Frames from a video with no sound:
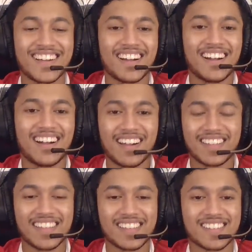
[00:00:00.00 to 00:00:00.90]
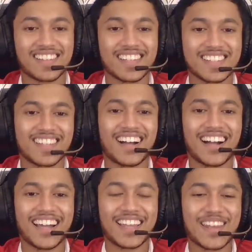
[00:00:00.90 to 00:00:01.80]
Uh, yes, listen,
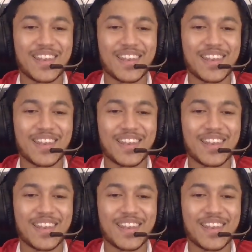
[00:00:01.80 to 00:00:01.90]
I